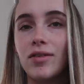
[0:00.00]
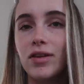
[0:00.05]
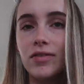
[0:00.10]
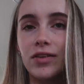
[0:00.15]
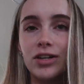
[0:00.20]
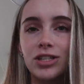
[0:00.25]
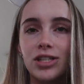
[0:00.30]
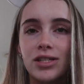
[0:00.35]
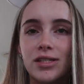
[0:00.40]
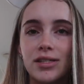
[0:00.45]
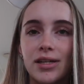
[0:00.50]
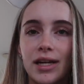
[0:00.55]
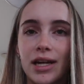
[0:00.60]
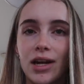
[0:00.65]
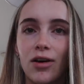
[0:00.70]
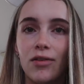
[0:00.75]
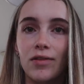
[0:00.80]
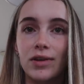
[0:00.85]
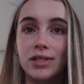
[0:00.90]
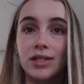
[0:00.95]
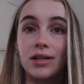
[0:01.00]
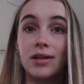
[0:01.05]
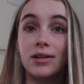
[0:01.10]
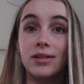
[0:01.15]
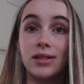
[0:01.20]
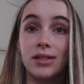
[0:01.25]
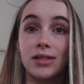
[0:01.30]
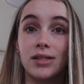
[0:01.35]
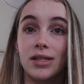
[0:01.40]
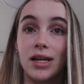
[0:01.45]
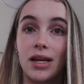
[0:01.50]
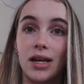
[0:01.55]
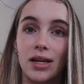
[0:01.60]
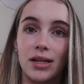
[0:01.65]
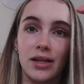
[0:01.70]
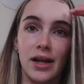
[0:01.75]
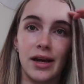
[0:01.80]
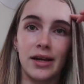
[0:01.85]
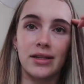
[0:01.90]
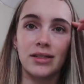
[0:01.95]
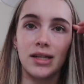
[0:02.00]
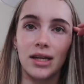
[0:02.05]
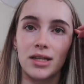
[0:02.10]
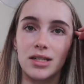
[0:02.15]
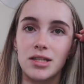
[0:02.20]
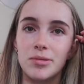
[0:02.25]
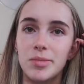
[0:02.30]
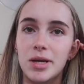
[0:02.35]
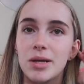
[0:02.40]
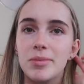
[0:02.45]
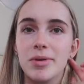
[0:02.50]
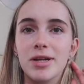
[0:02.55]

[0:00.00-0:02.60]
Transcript: never actually seen it, obviously, because it's getting like done to me,